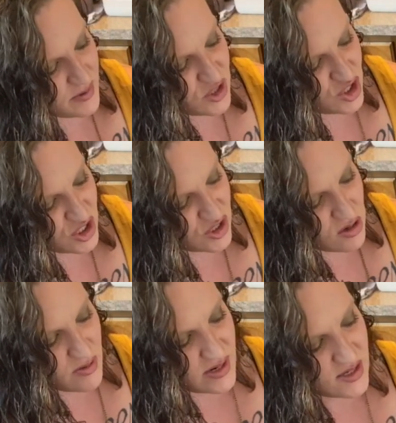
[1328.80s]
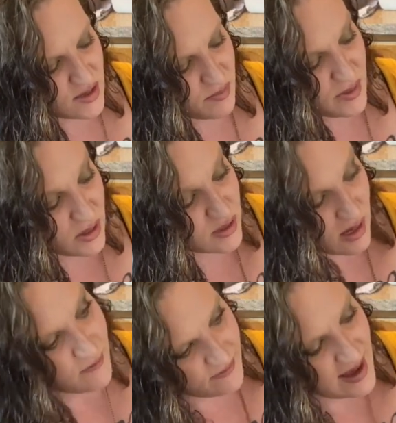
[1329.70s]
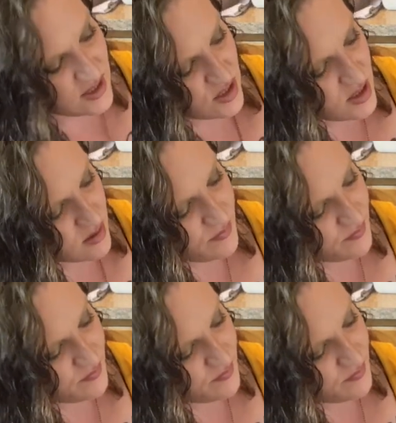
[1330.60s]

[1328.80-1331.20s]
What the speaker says: is just going to build up faster,